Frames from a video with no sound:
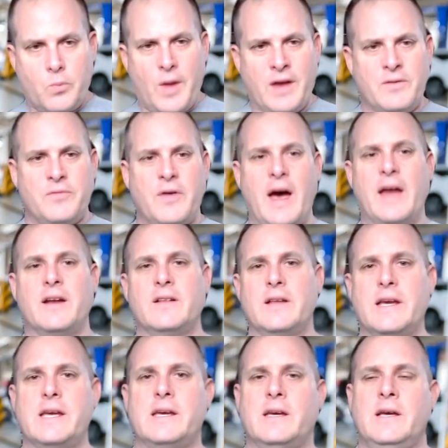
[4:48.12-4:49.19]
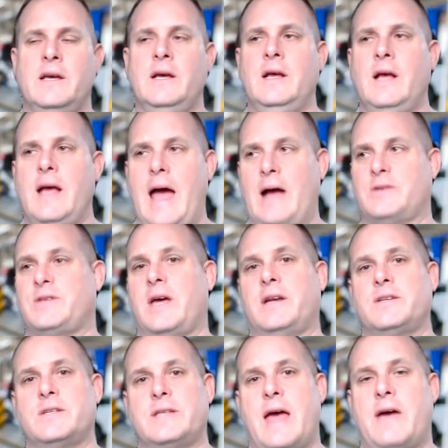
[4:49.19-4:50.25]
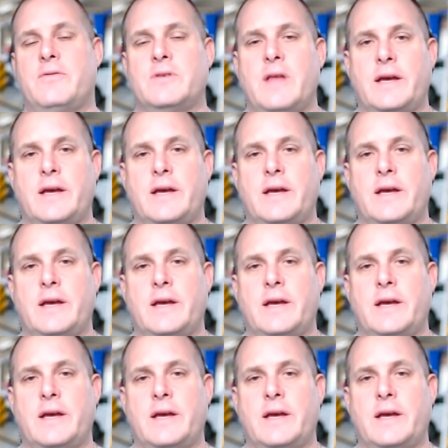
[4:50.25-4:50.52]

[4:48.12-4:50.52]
And finally, outside of just having